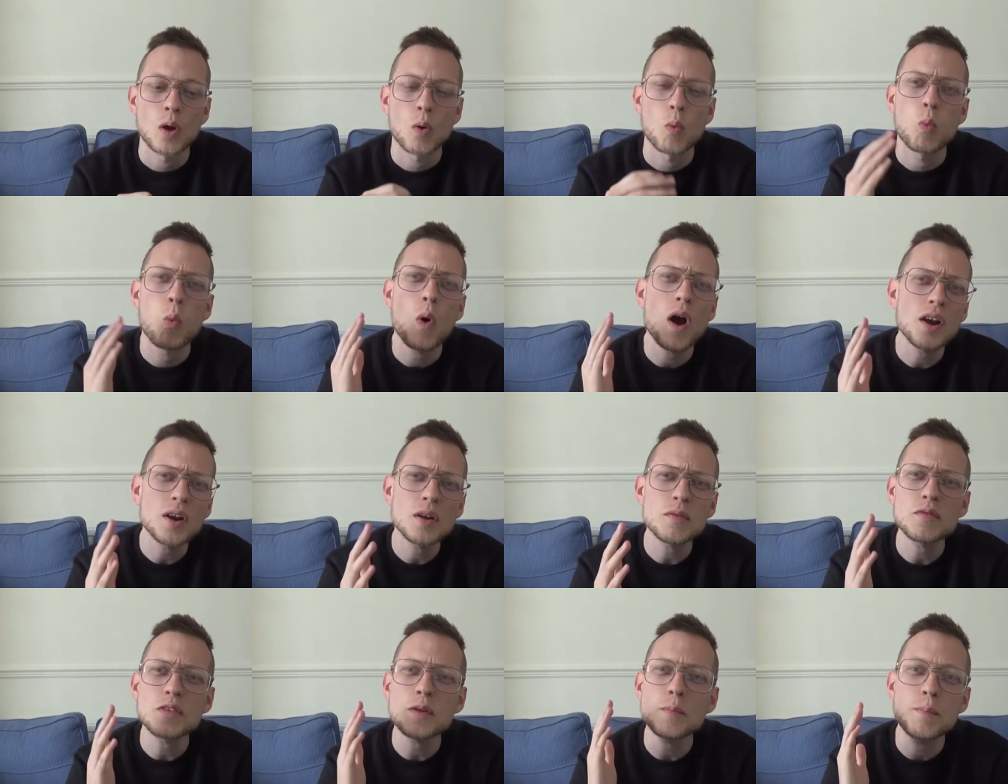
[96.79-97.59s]
One
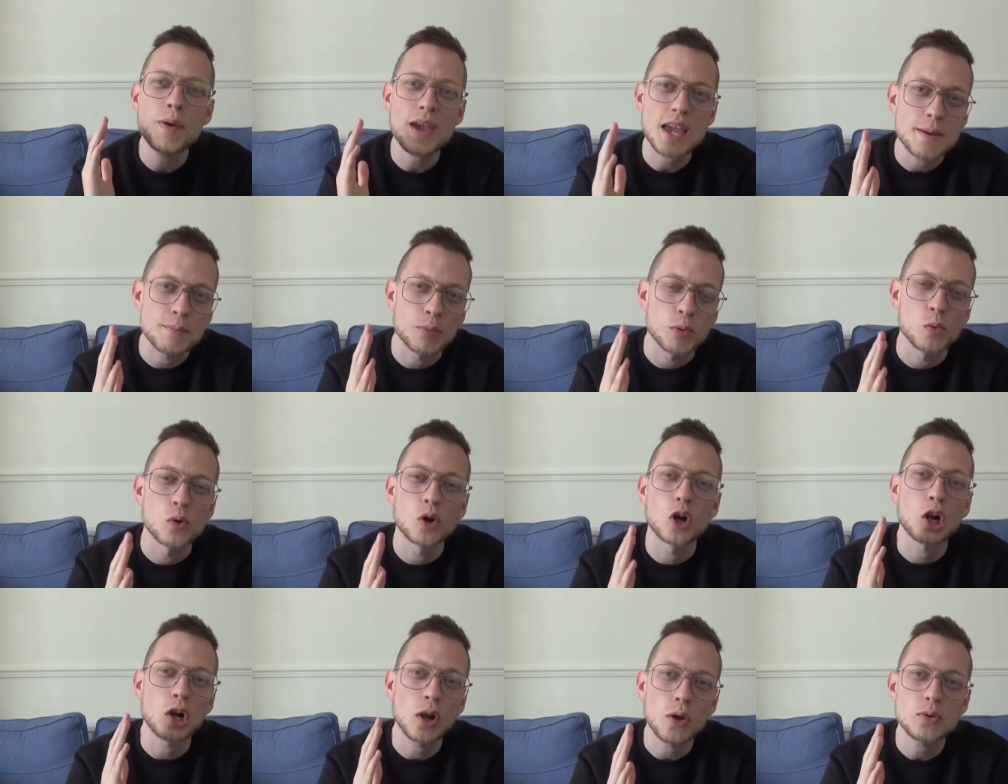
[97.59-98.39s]
of the people
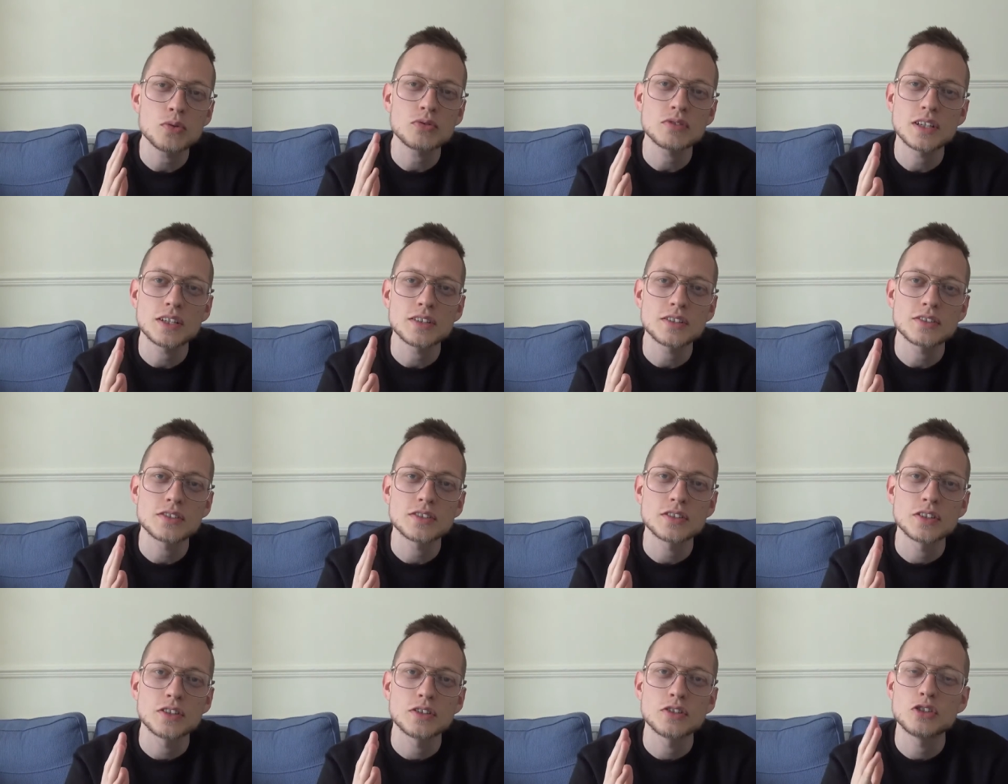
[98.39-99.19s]

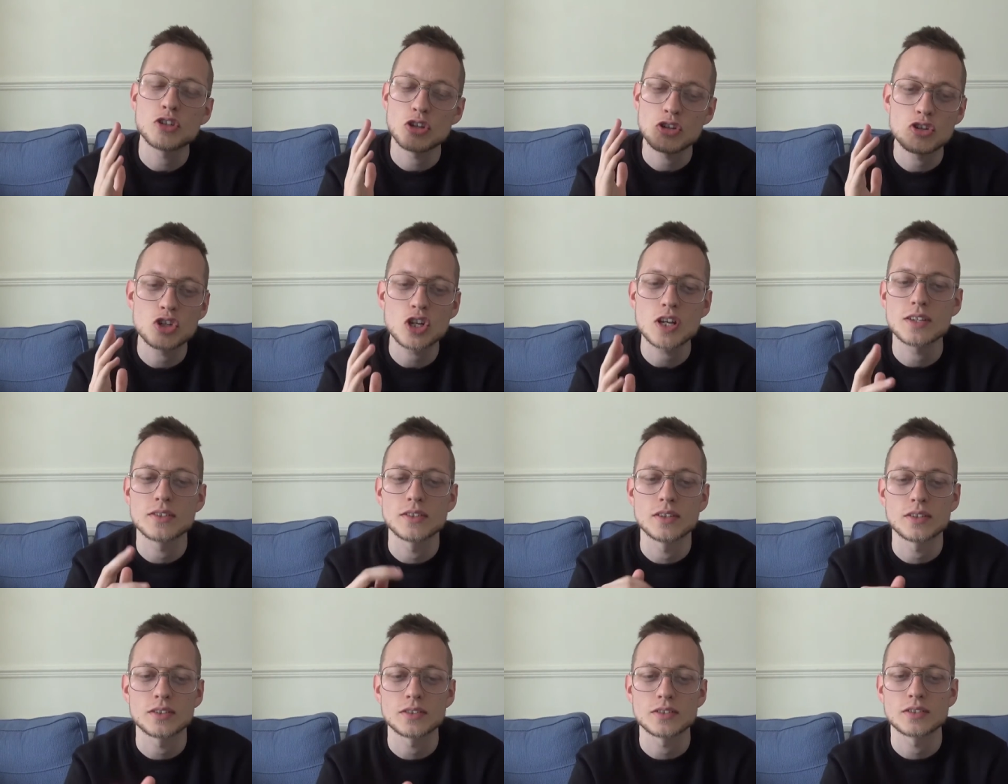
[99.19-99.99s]
closest to
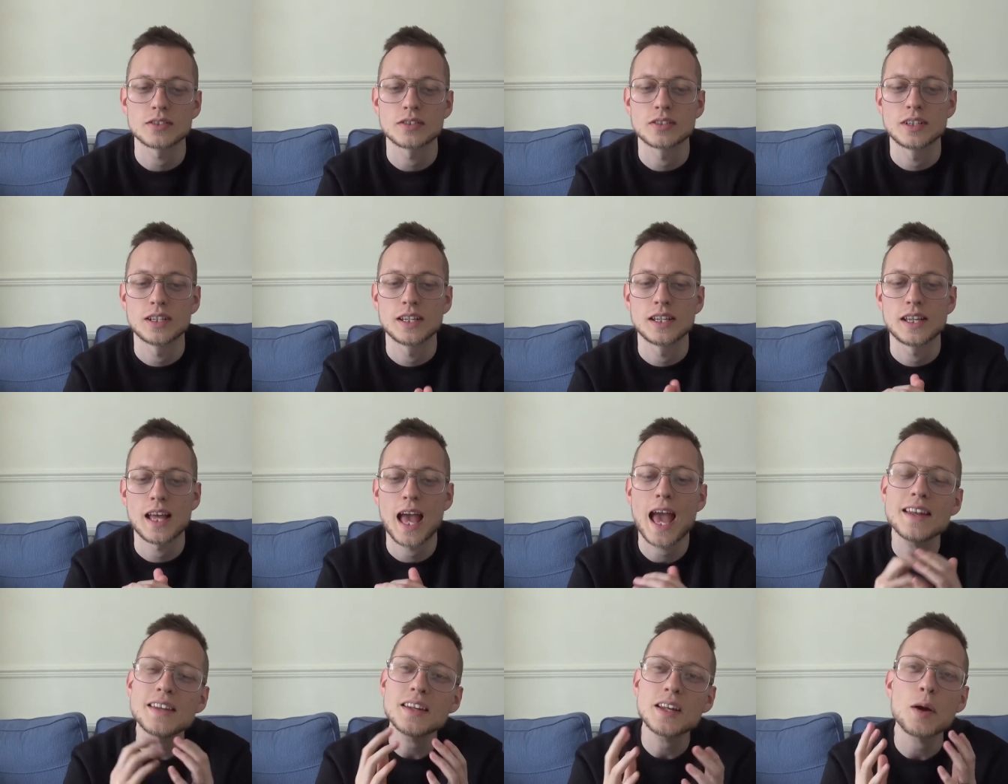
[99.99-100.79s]
Jesus
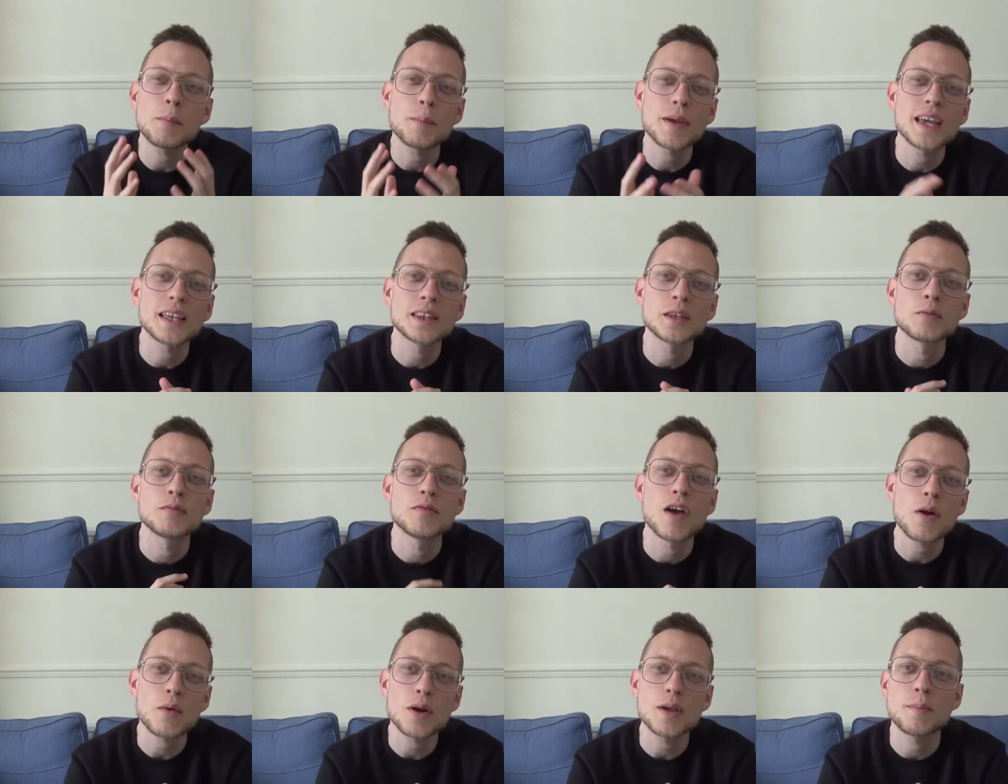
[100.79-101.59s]
ended up being the
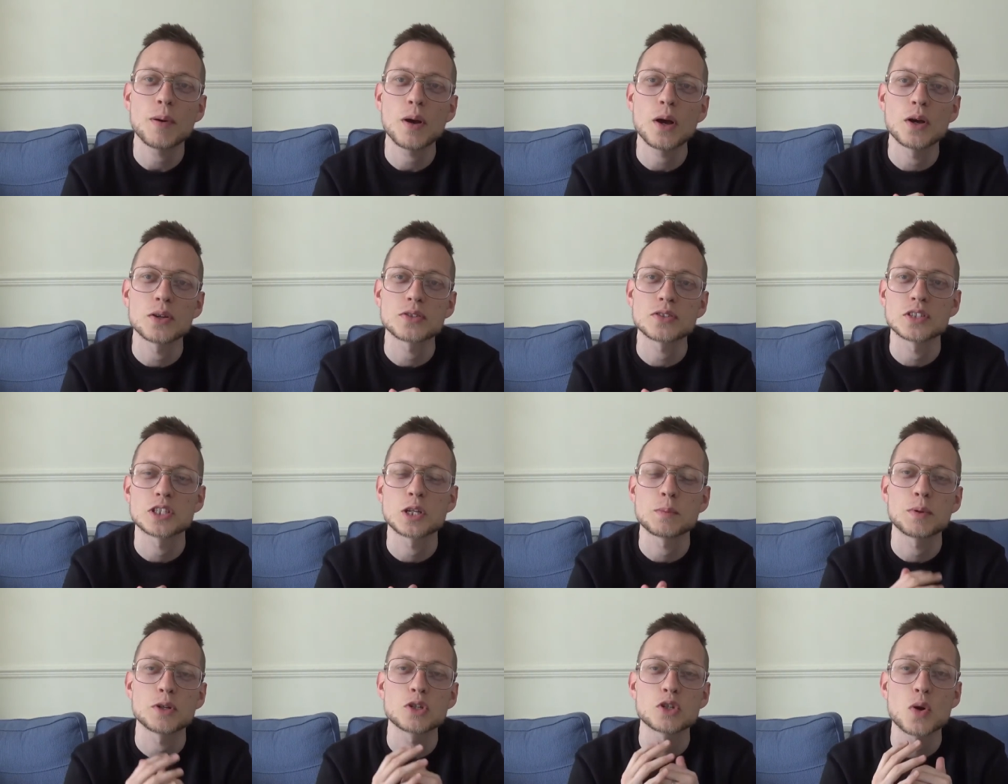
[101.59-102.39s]
very person
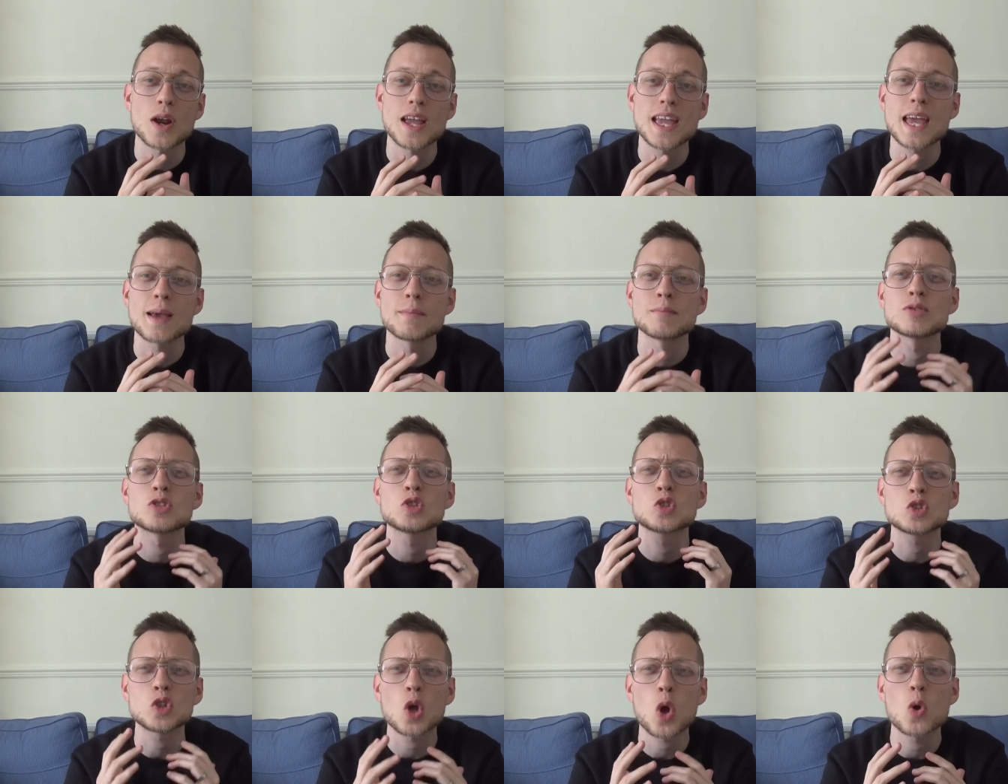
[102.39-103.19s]
to betray him
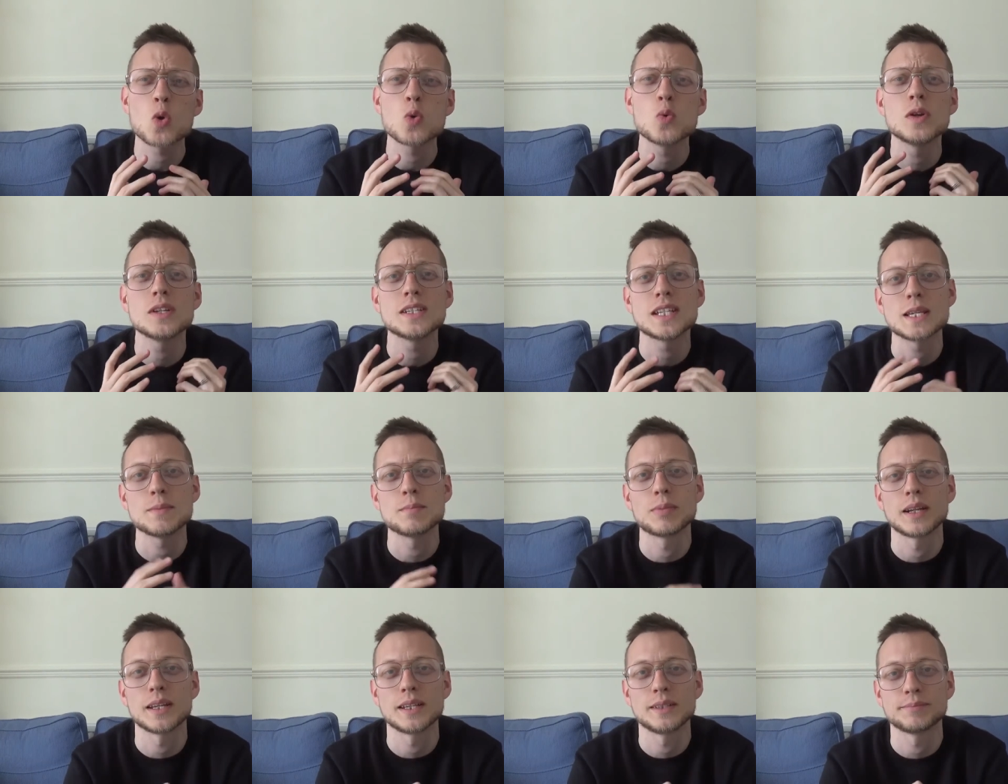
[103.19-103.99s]
so
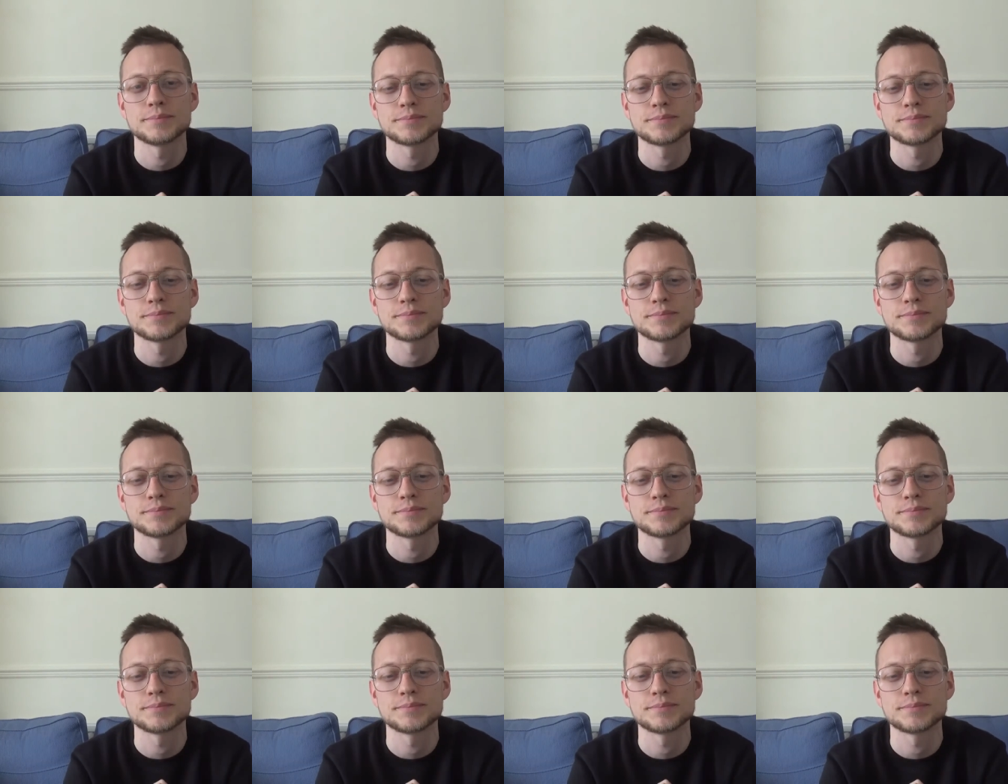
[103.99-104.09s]
deeply.